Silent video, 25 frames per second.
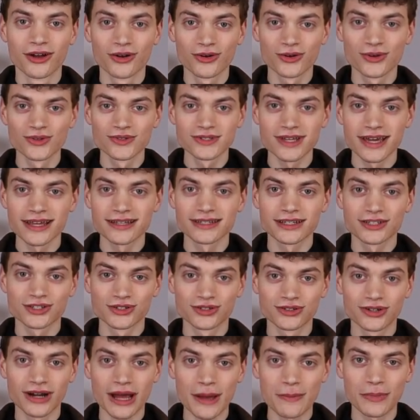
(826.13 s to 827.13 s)
content that
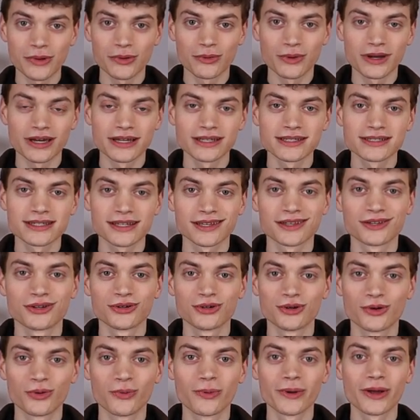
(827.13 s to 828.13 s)
you're happy with,
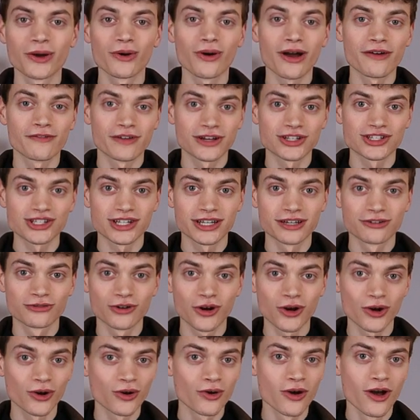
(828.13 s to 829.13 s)
you will eventually
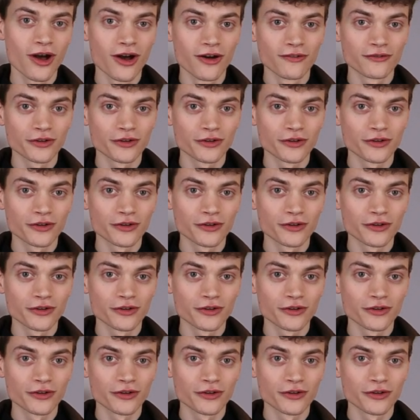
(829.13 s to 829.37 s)
grow.